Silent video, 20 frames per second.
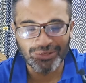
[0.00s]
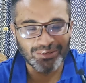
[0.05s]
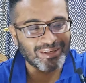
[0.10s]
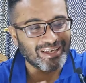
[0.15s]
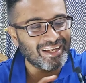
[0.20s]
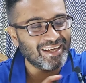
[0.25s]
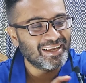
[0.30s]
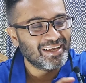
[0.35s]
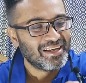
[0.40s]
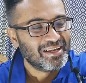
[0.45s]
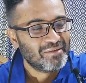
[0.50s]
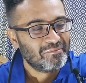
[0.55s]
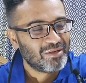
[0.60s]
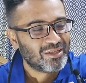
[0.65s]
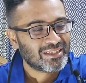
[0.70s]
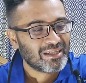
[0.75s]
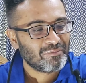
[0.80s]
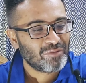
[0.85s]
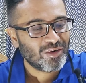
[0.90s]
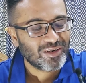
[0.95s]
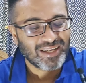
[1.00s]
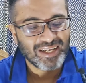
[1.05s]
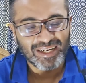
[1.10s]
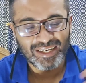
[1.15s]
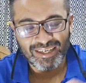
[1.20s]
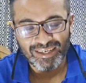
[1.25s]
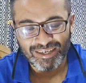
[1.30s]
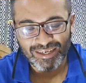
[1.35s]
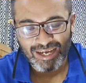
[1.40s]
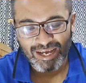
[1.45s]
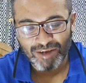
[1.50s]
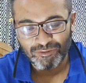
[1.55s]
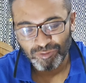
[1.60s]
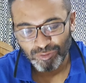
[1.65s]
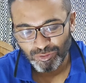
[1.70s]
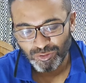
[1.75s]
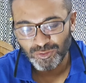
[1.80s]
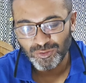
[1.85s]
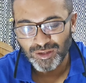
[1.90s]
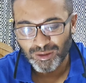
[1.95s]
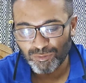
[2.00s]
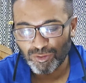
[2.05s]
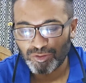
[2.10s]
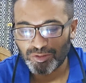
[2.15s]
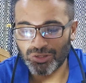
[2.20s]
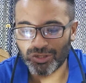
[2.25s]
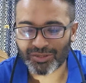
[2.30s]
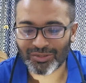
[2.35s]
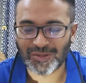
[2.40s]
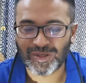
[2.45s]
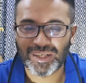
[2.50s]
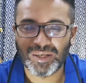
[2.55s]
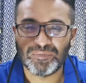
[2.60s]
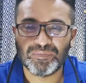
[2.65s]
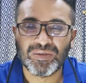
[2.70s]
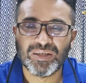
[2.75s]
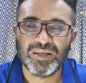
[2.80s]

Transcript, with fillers: okay? Because I'm not getting it. I have to do double shots, okay?